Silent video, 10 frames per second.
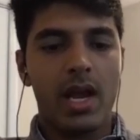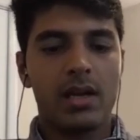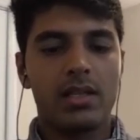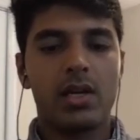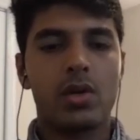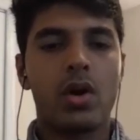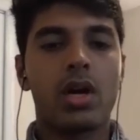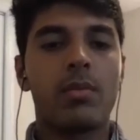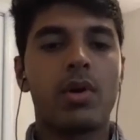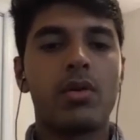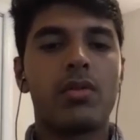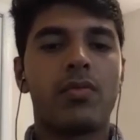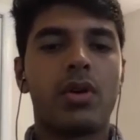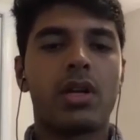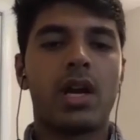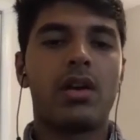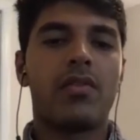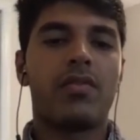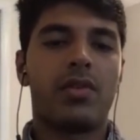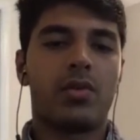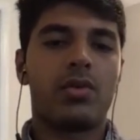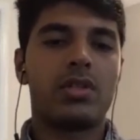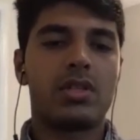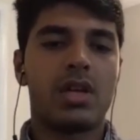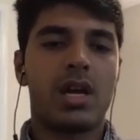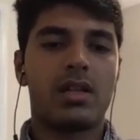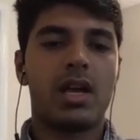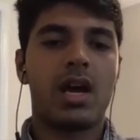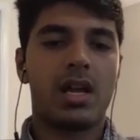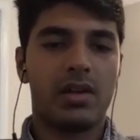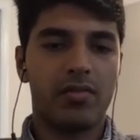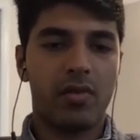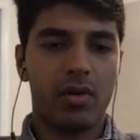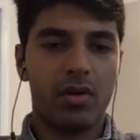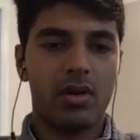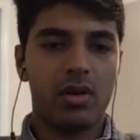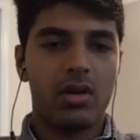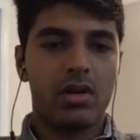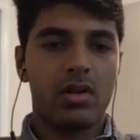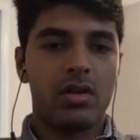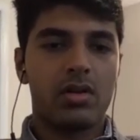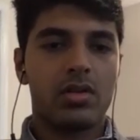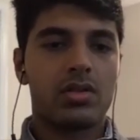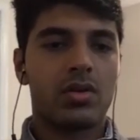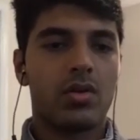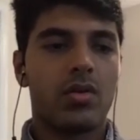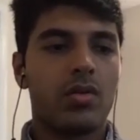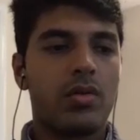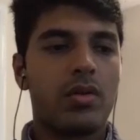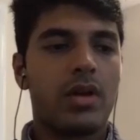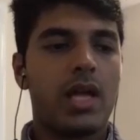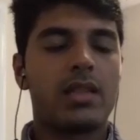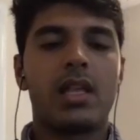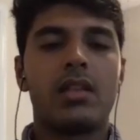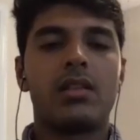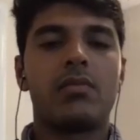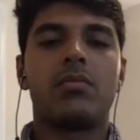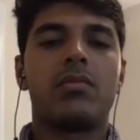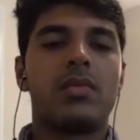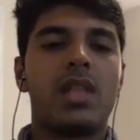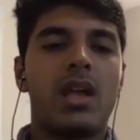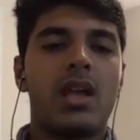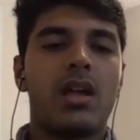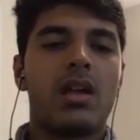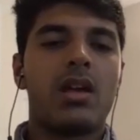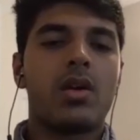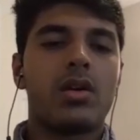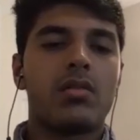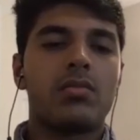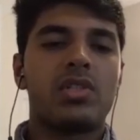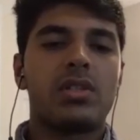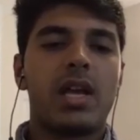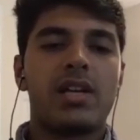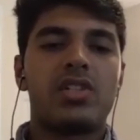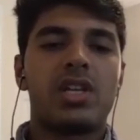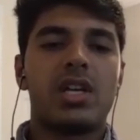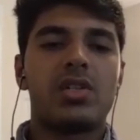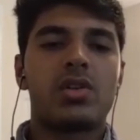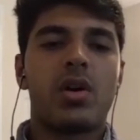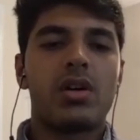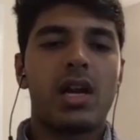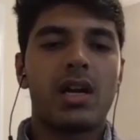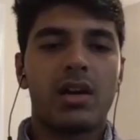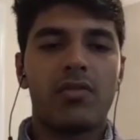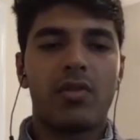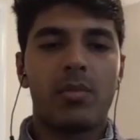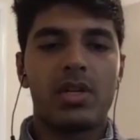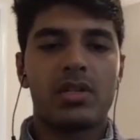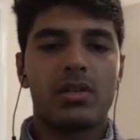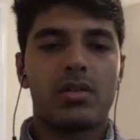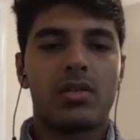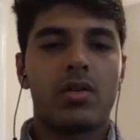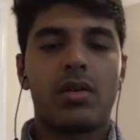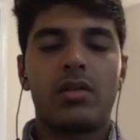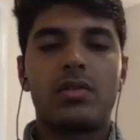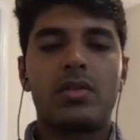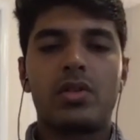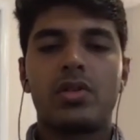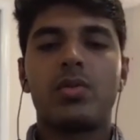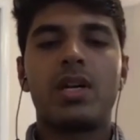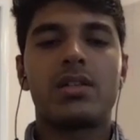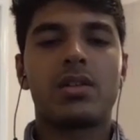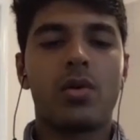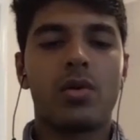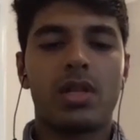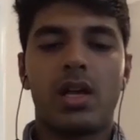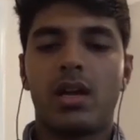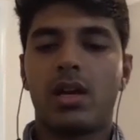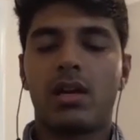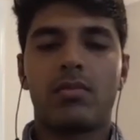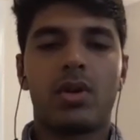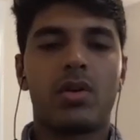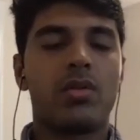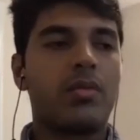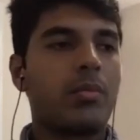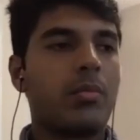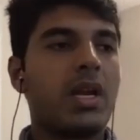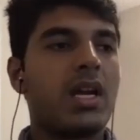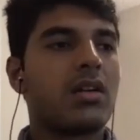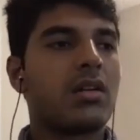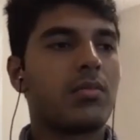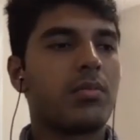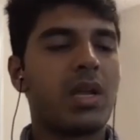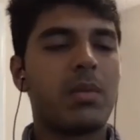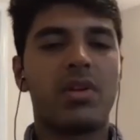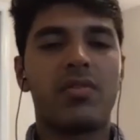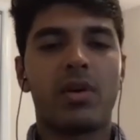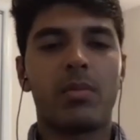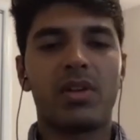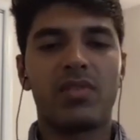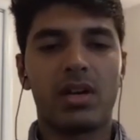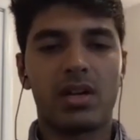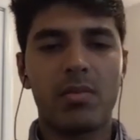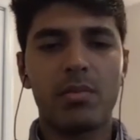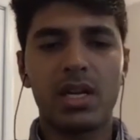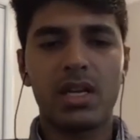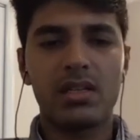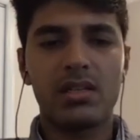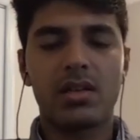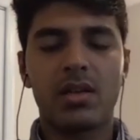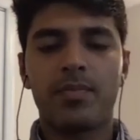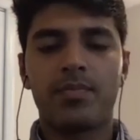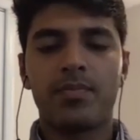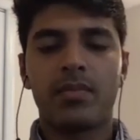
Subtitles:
and they talk about what kind of roles are they hiring for. So, and then they exchange contact information. So students go there and, you know, meet people from different companies